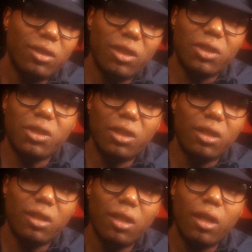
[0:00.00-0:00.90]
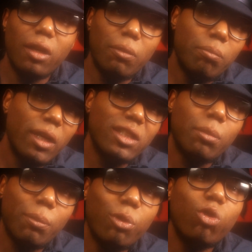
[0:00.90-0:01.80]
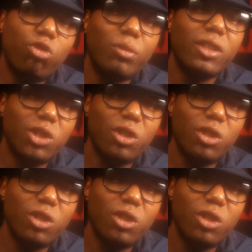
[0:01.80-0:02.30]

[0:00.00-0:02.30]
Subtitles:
just to make some improvements,